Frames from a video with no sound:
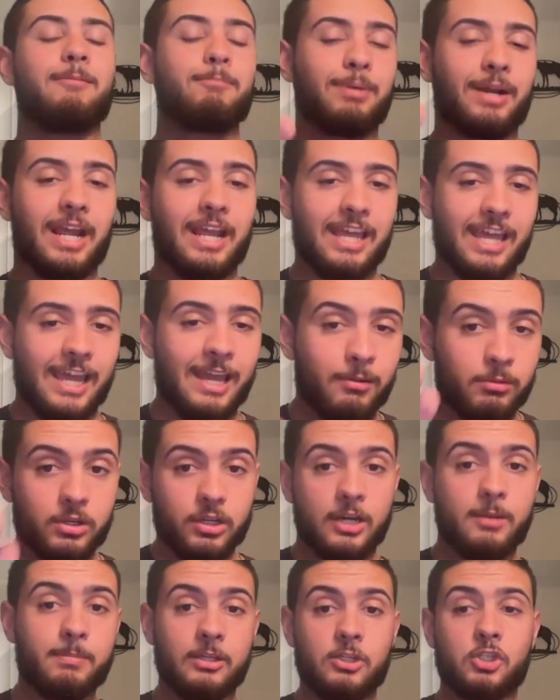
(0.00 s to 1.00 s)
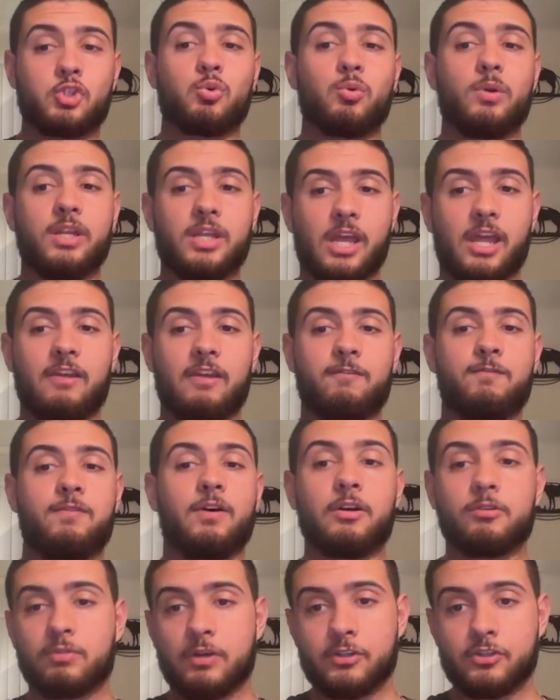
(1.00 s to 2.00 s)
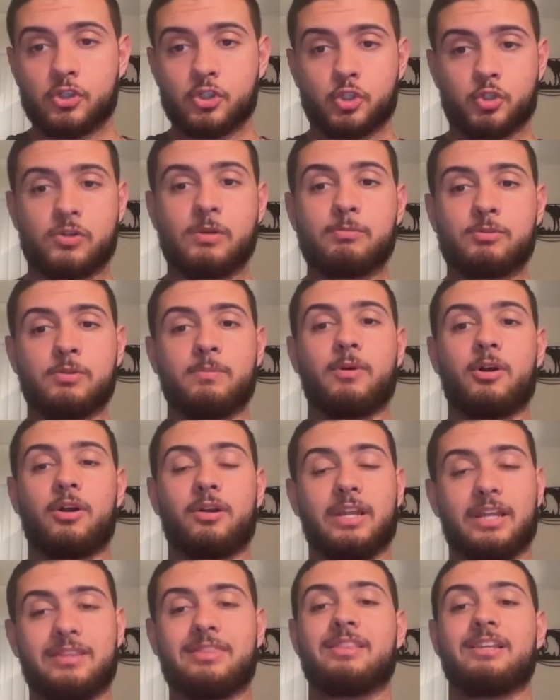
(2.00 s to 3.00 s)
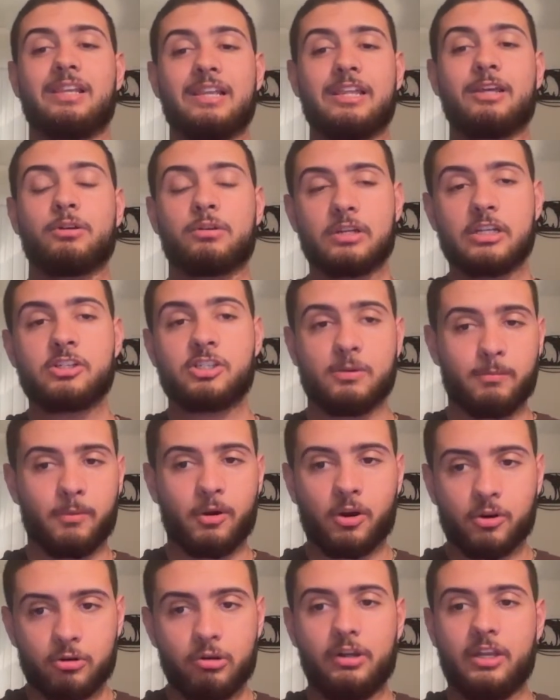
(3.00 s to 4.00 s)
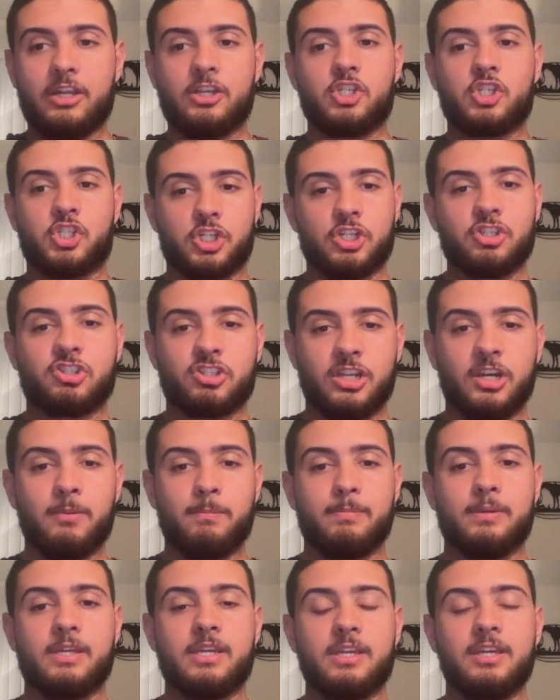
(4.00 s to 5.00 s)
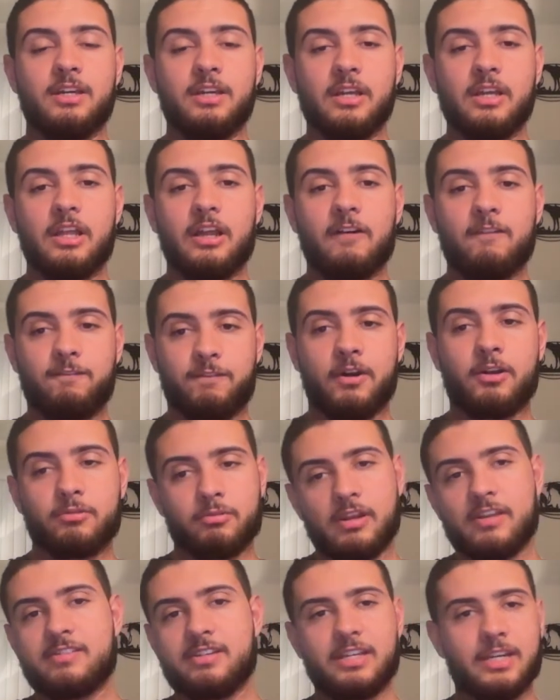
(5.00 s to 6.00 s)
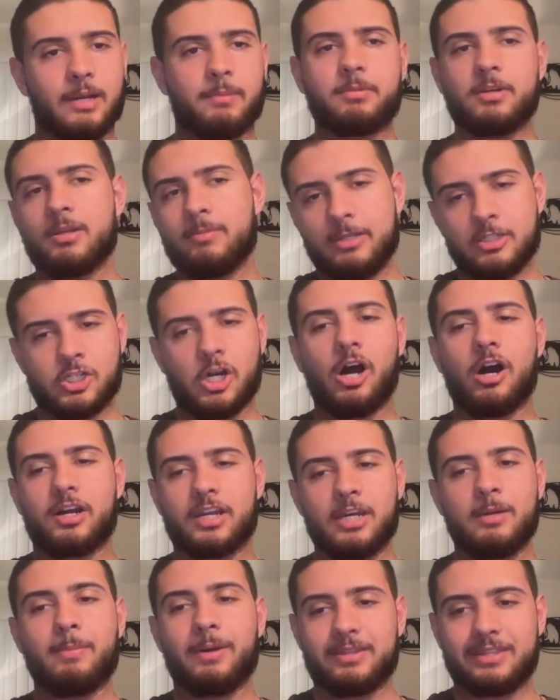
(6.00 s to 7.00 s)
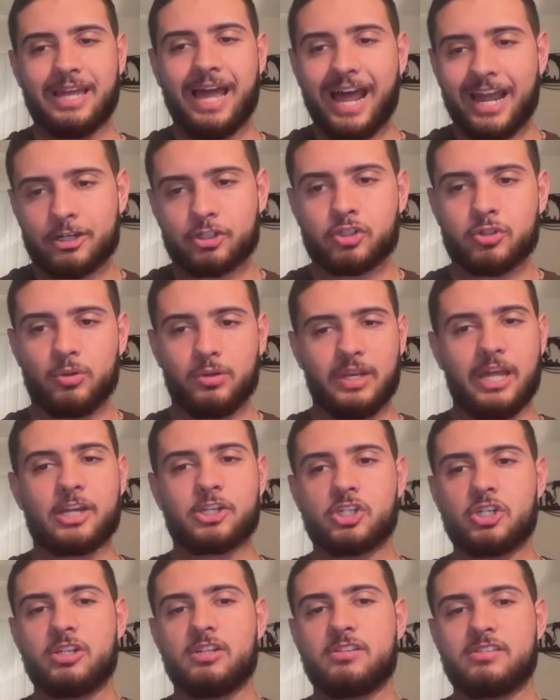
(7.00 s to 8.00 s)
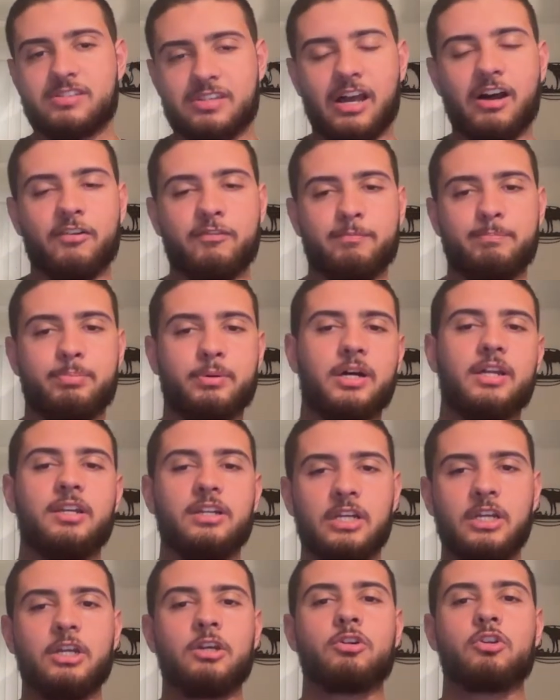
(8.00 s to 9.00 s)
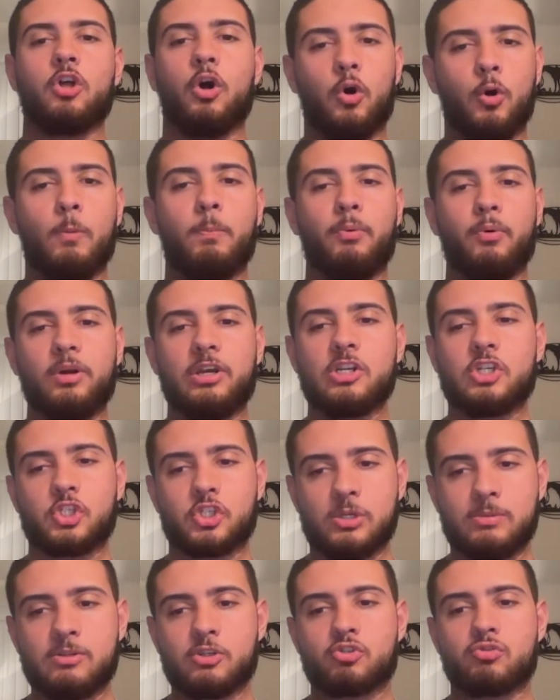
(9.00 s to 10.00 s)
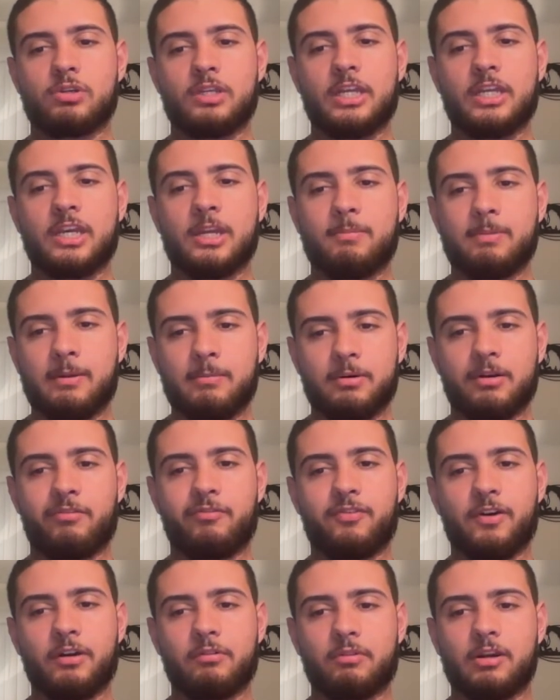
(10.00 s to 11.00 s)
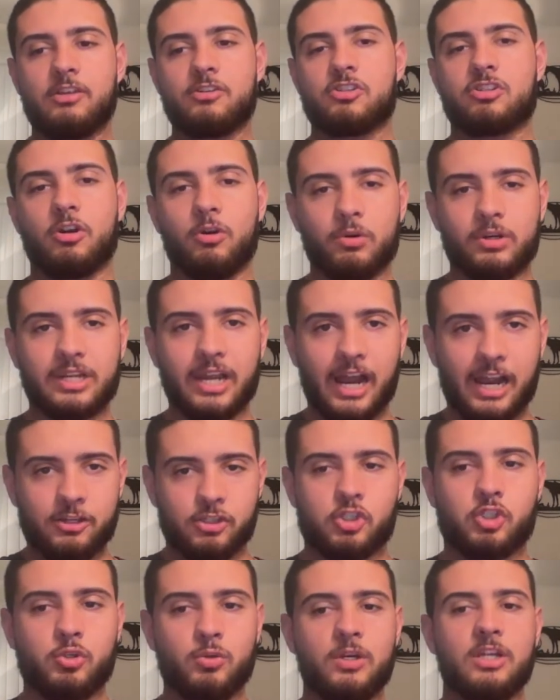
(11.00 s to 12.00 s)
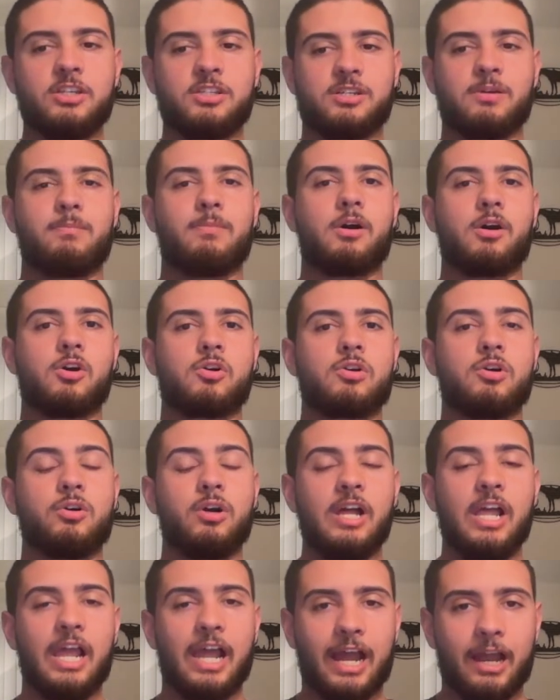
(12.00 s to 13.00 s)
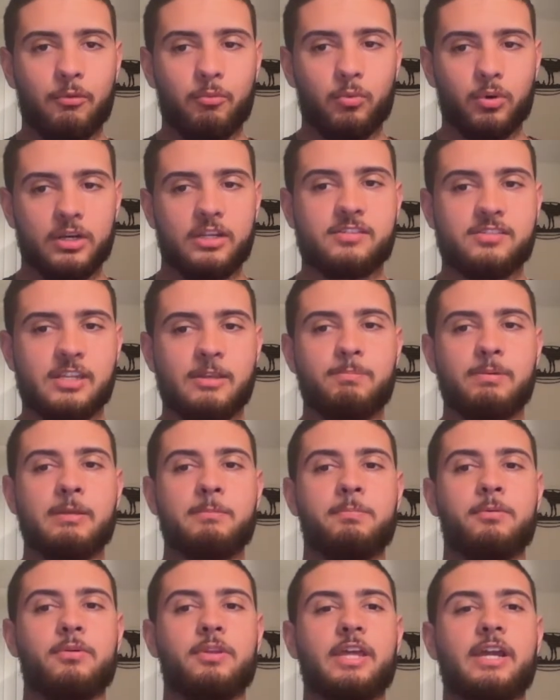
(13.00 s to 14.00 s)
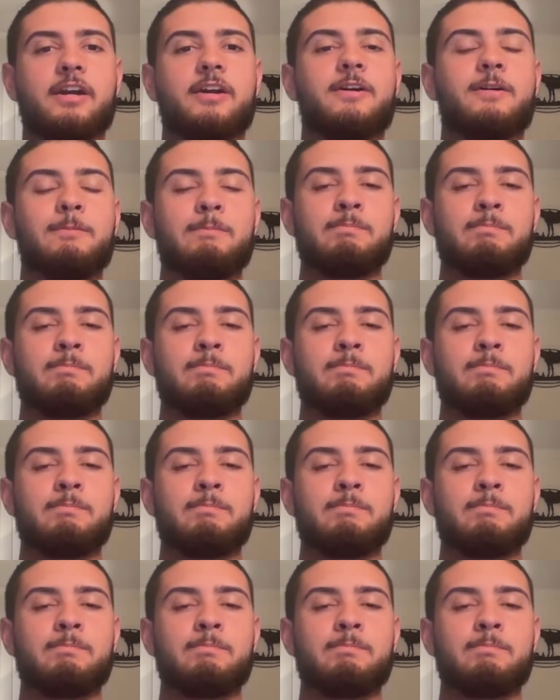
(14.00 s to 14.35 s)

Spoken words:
But I am going to be doing a fundraiser stream tomorrow. Like literally tomorrow is just going to be fundraising. I'm going to be talking about the actual election itself, but the whole point of the stream is really going to be able to fundraise. So guys, tune in tomorrow. I want to see people there.